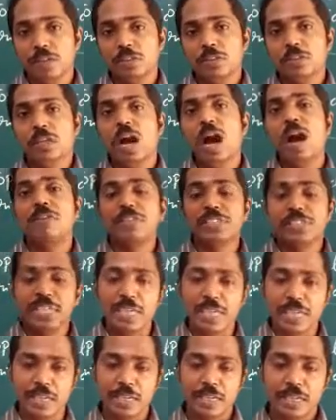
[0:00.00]
to have
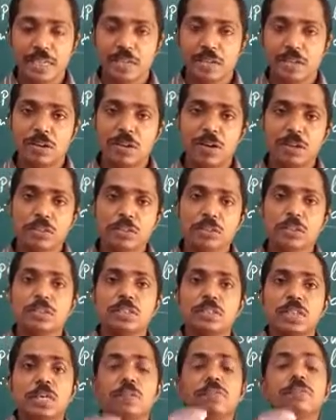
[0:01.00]
tea or to
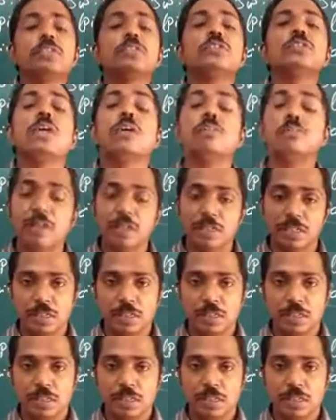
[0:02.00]
serve it to someone.